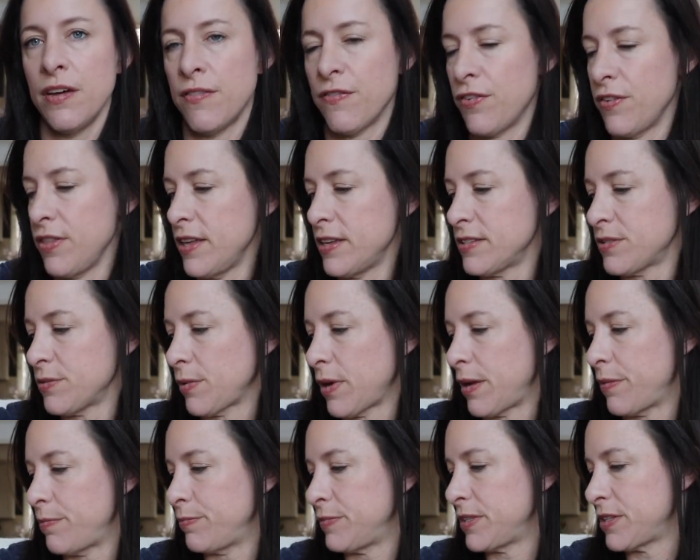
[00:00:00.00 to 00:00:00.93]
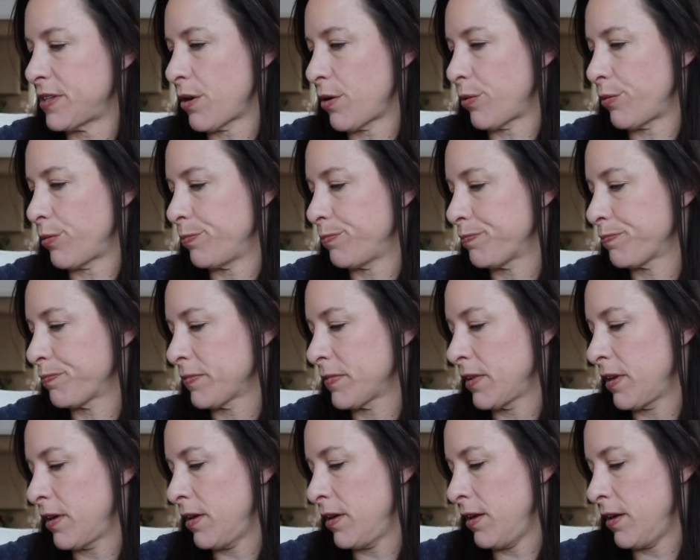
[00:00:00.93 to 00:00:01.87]
for this one. So
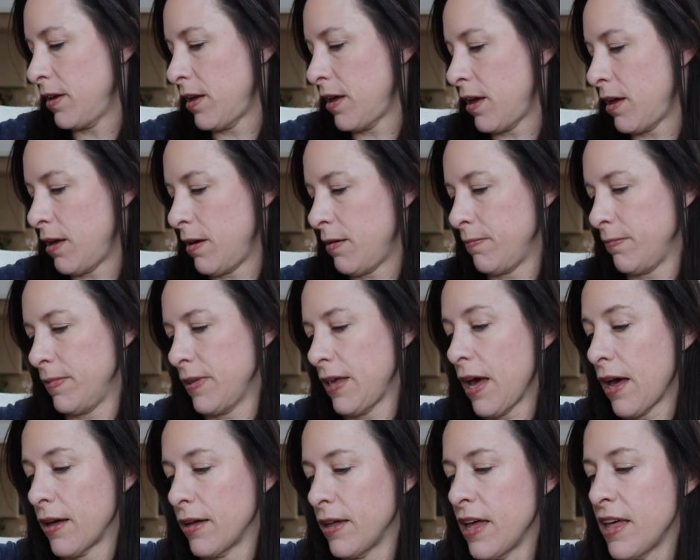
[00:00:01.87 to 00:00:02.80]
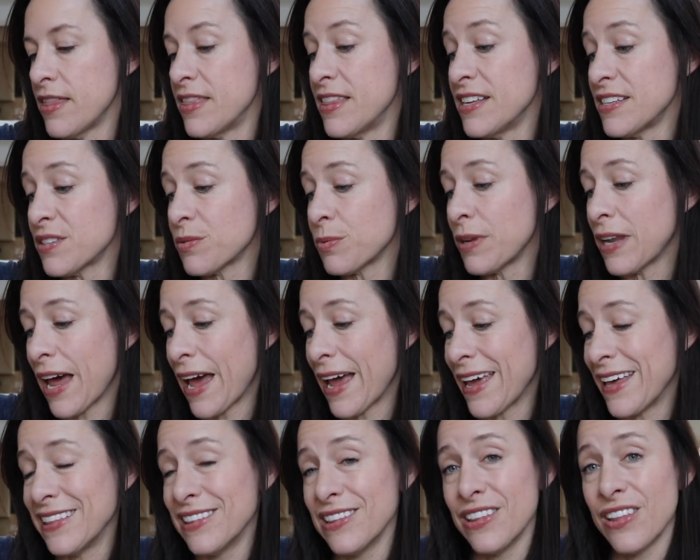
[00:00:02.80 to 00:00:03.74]
yeah, this one
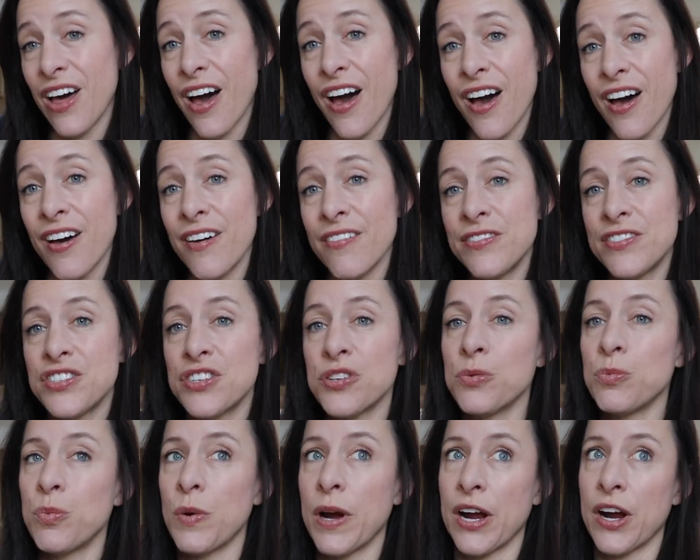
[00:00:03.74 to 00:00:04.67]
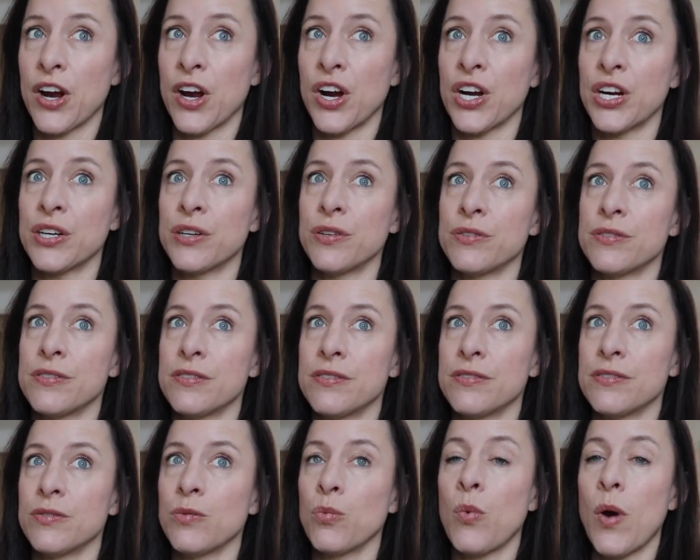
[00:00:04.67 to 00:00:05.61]
I love to wear
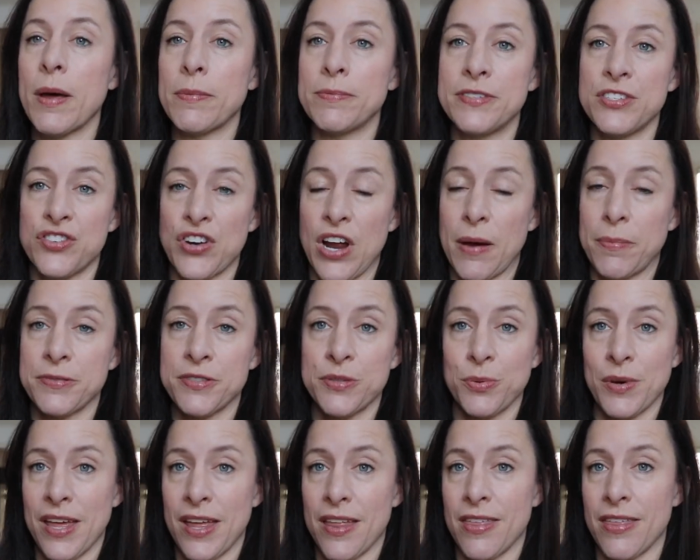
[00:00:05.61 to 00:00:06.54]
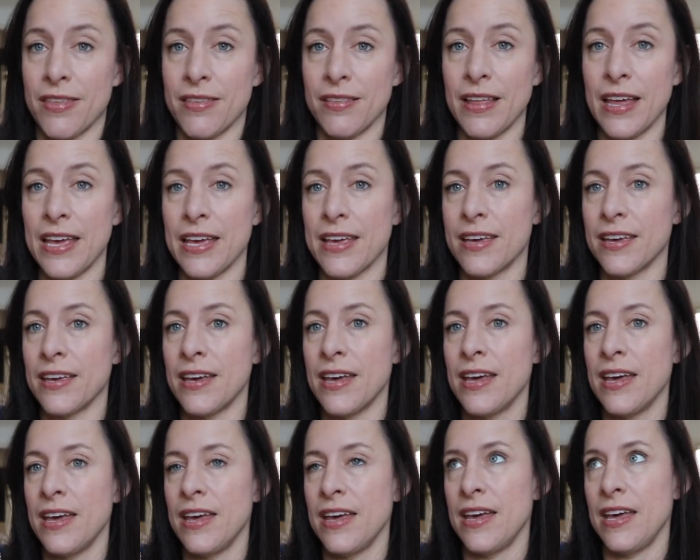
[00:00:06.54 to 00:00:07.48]
web straps with. Like,
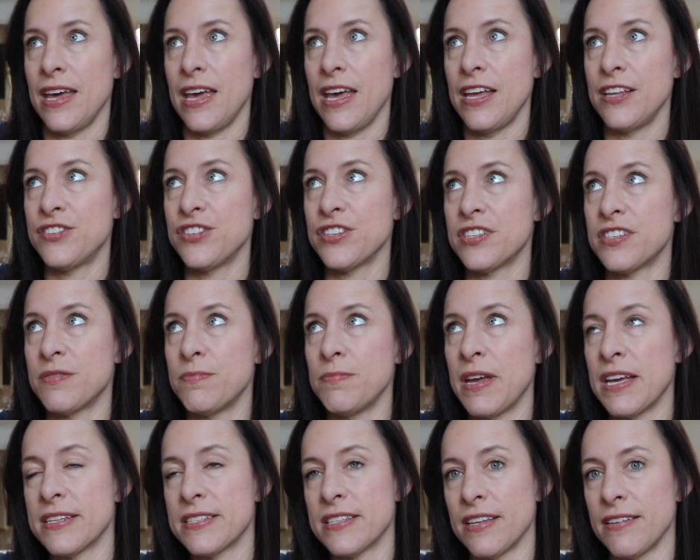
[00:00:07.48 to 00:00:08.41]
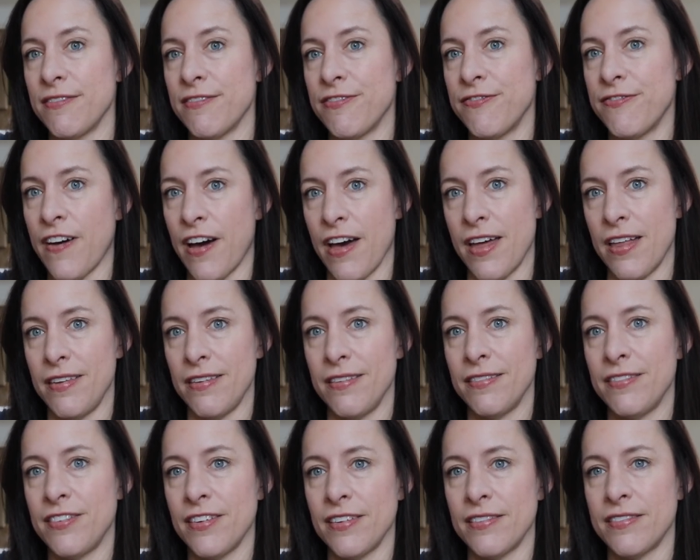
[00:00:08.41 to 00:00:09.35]
it just makes it fun
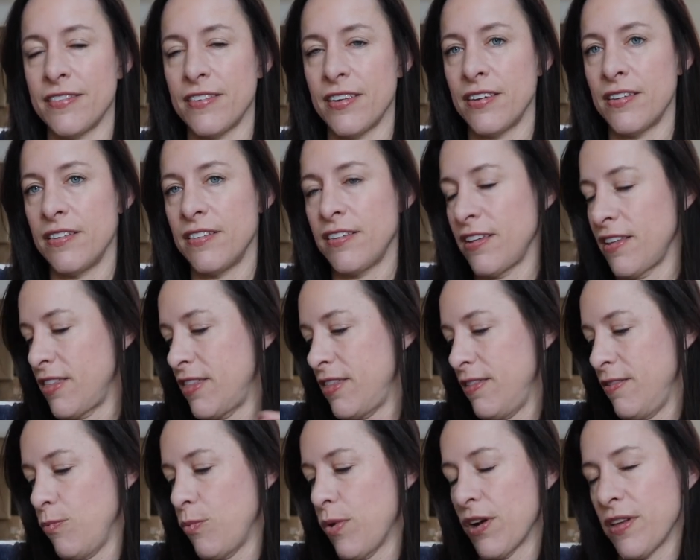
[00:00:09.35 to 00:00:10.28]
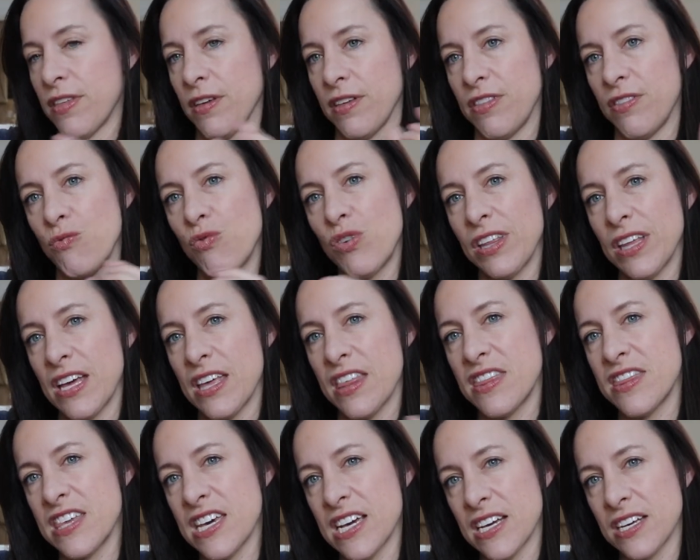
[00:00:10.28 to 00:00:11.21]
just to wear the really
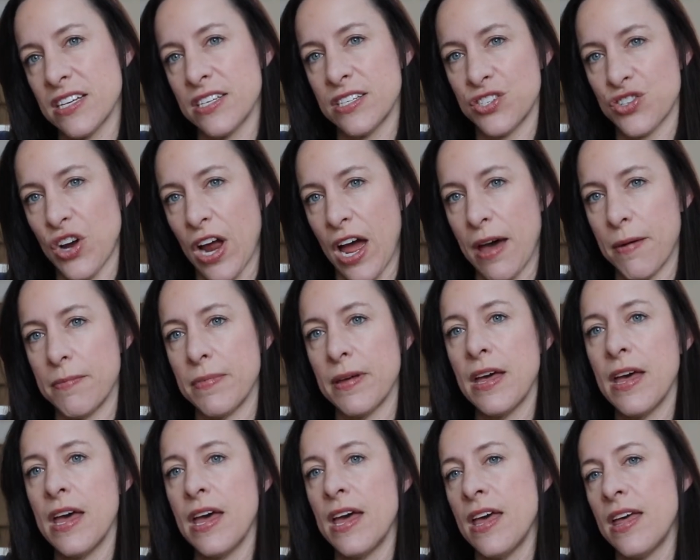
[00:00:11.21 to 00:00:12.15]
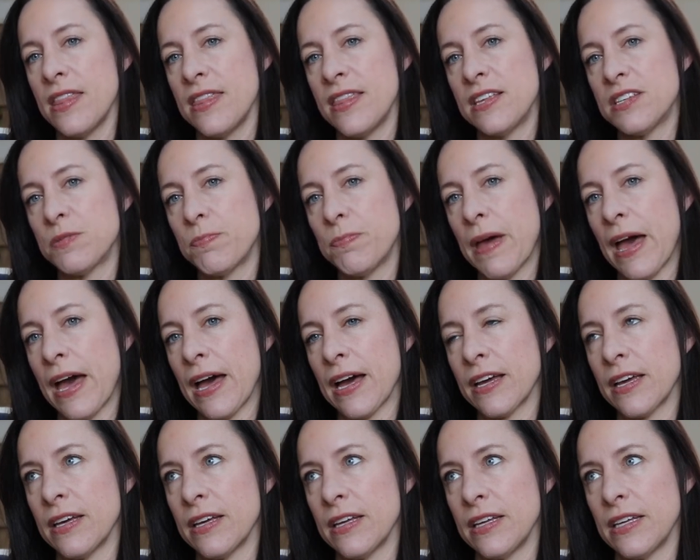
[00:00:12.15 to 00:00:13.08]
thick strap. This
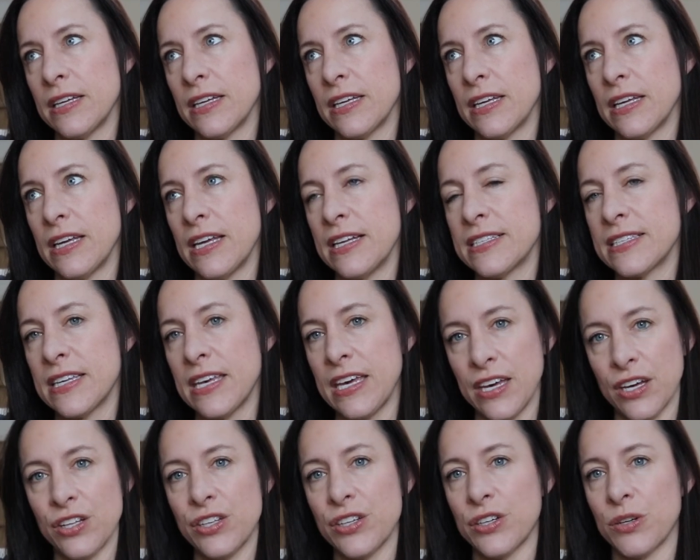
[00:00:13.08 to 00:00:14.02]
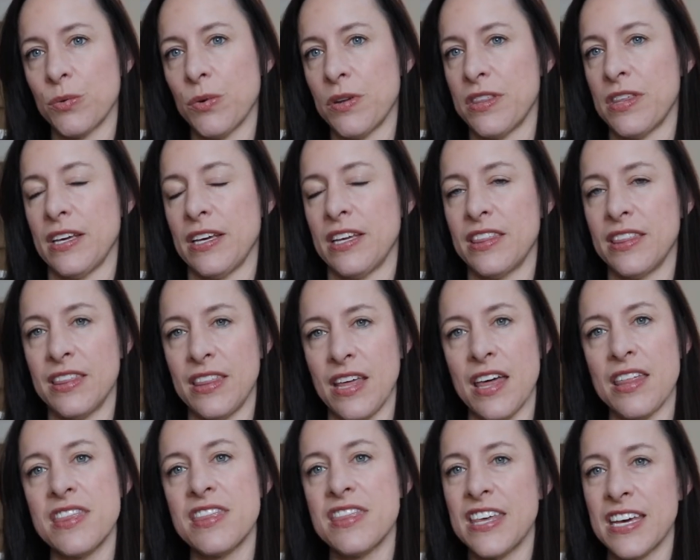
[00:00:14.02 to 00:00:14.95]
bag is killer with like
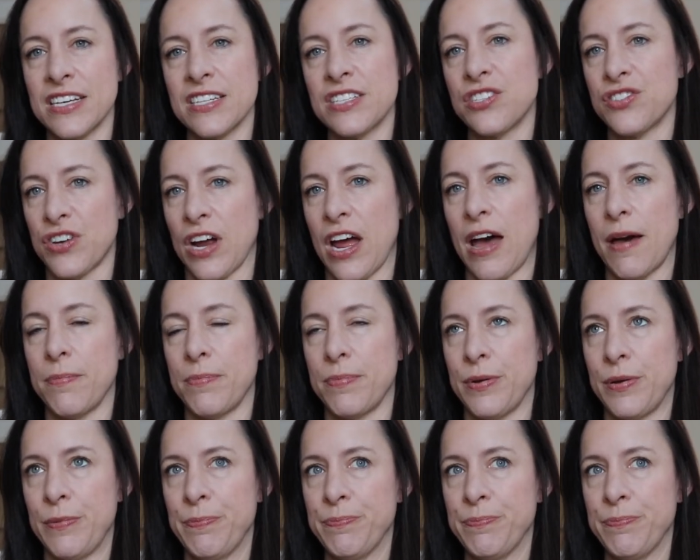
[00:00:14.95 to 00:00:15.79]
a thick strap,